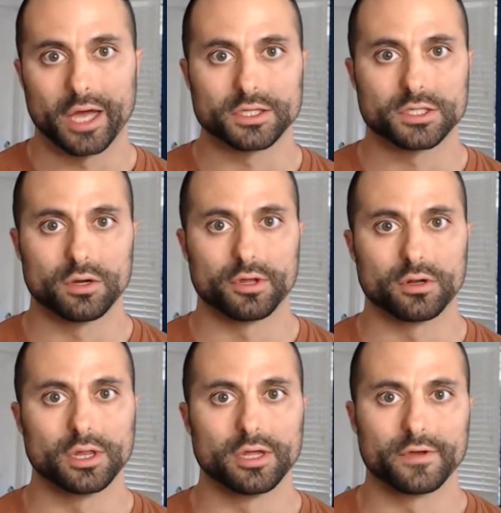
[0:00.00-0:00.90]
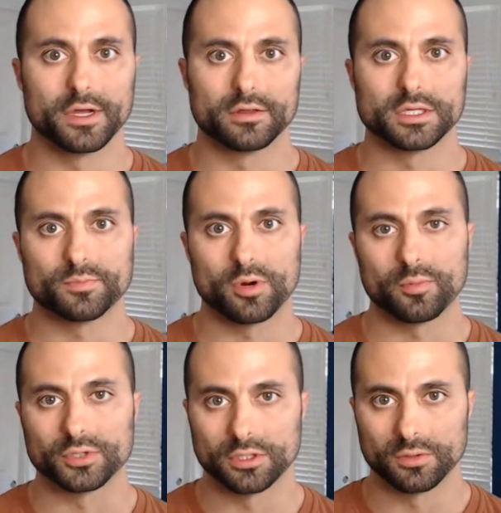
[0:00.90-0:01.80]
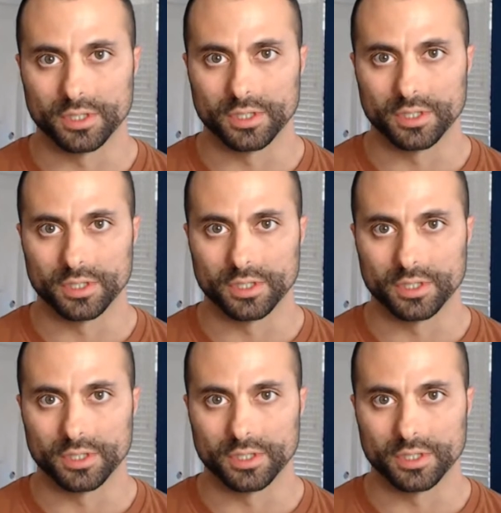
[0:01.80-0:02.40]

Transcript: And so they're living in this perpetuity